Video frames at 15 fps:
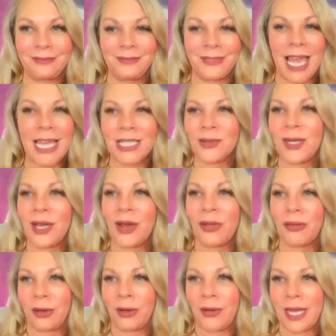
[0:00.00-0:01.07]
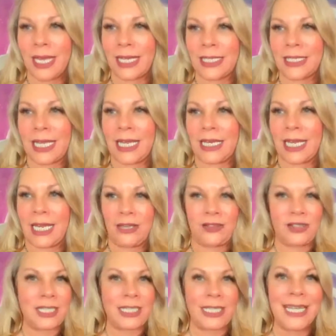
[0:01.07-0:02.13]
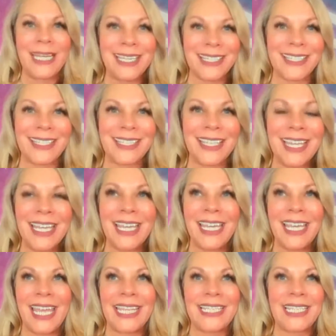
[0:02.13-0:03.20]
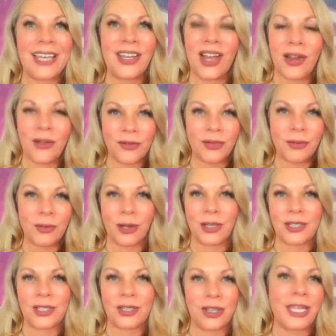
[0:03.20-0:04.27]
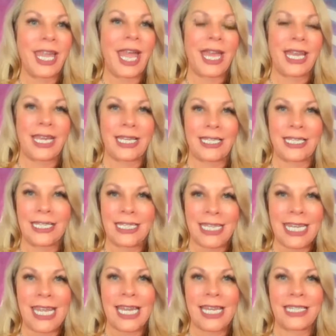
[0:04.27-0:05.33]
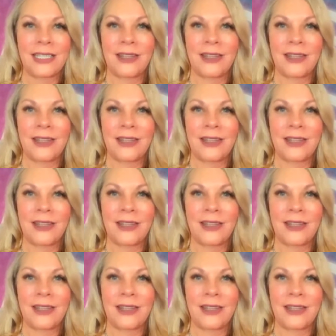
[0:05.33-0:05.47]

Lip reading: as we go through it. It just is. It's uncomfortable to look at it, to see it, to